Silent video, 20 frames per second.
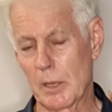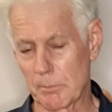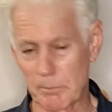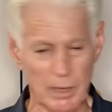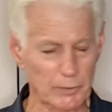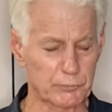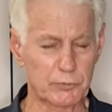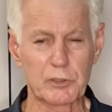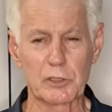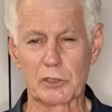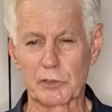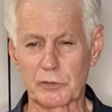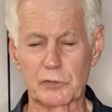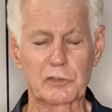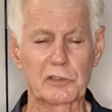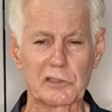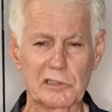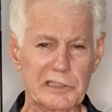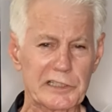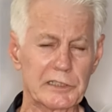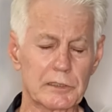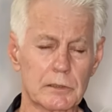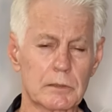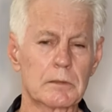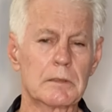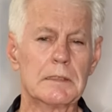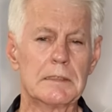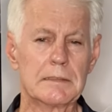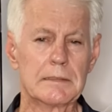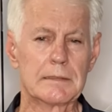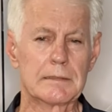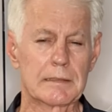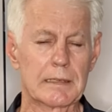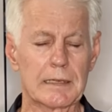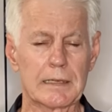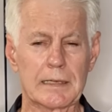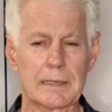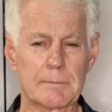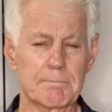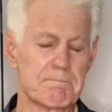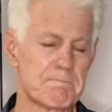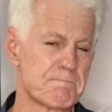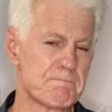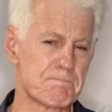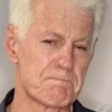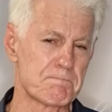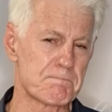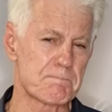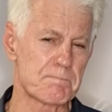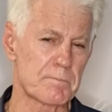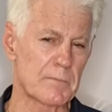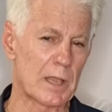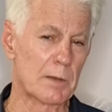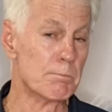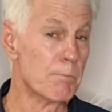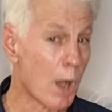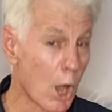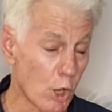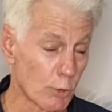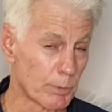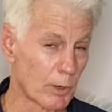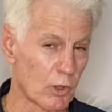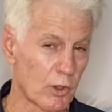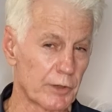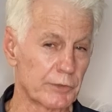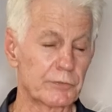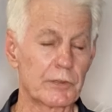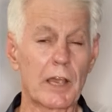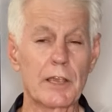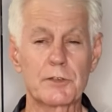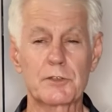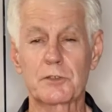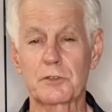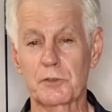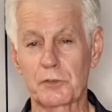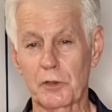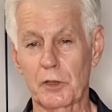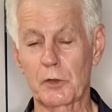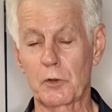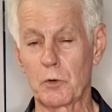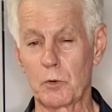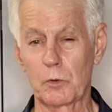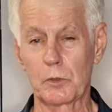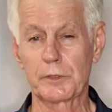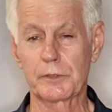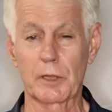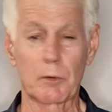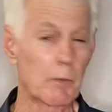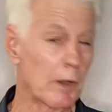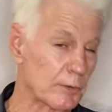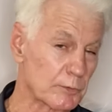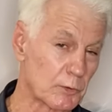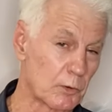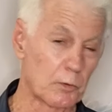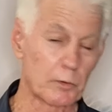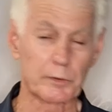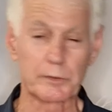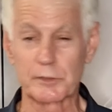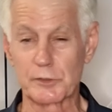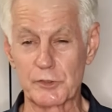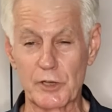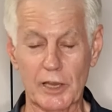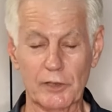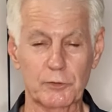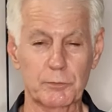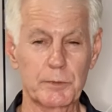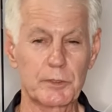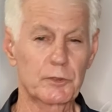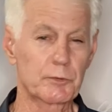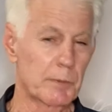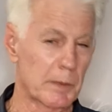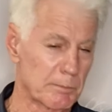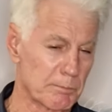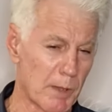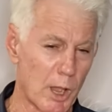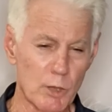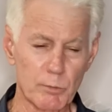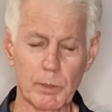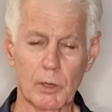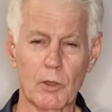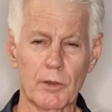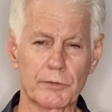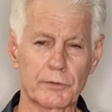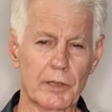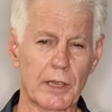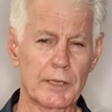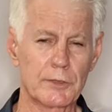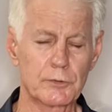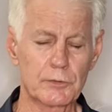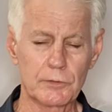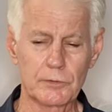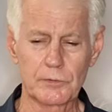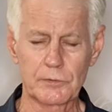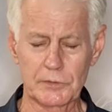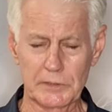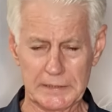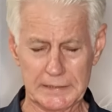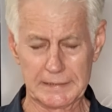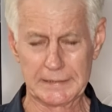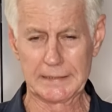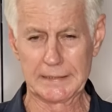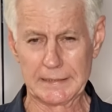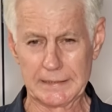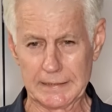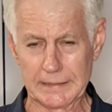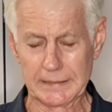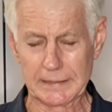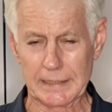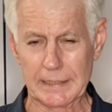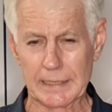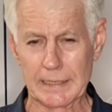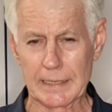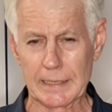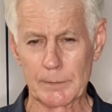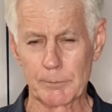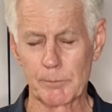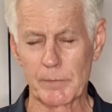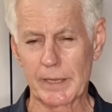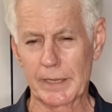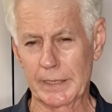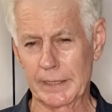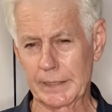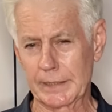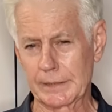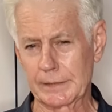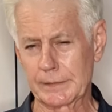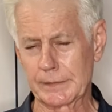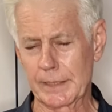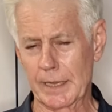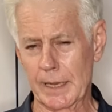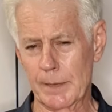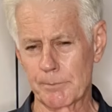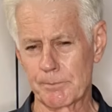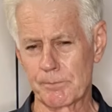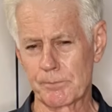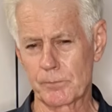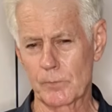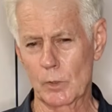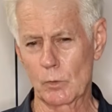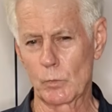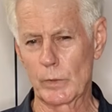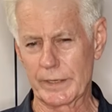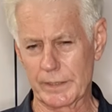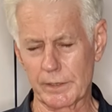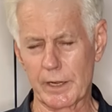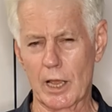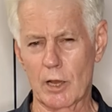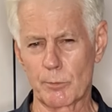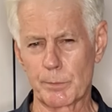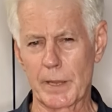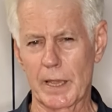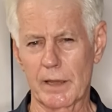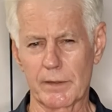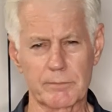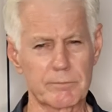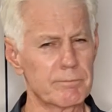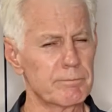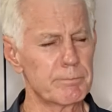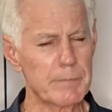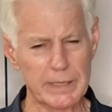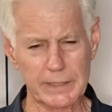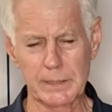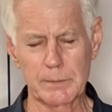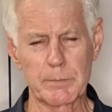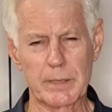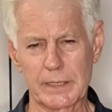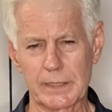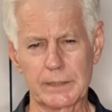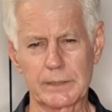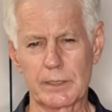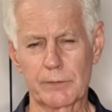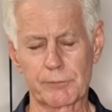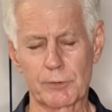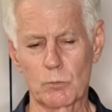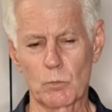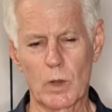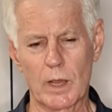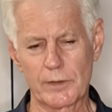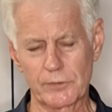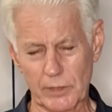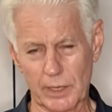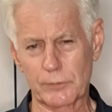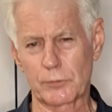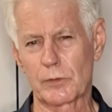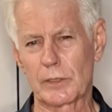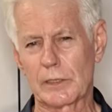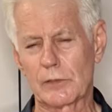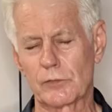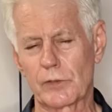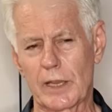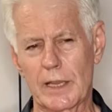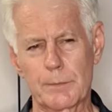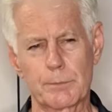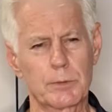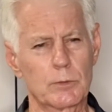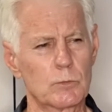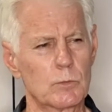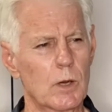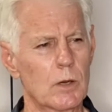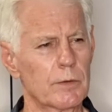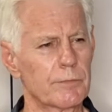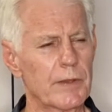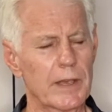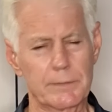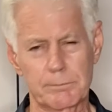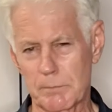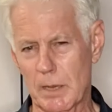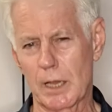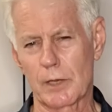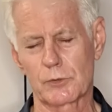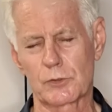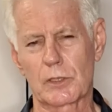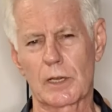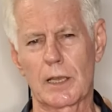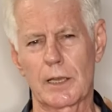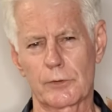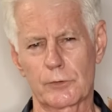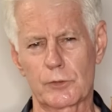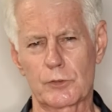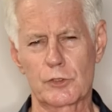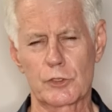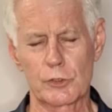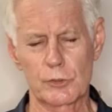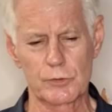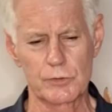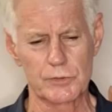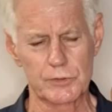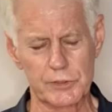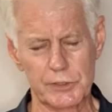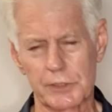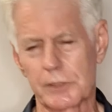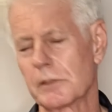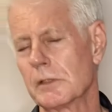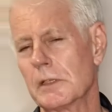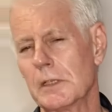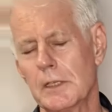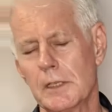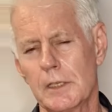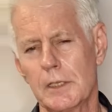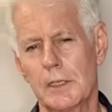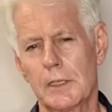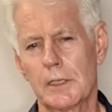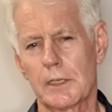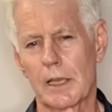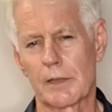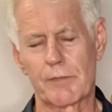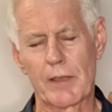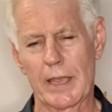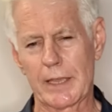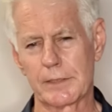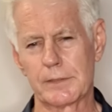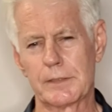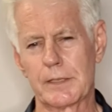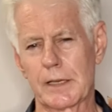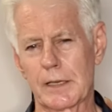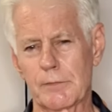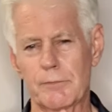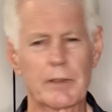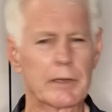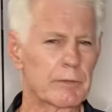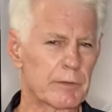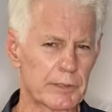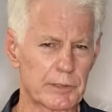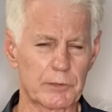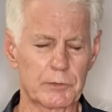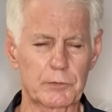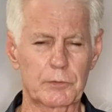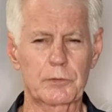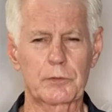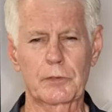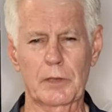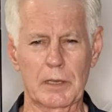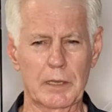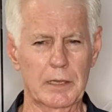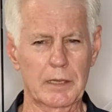musculoskeletal mobilisations, I call it. I won't call it adjustments, but mobilisations. And we can help you out in many, many different ways. As an example, I've had martial arts students that have had various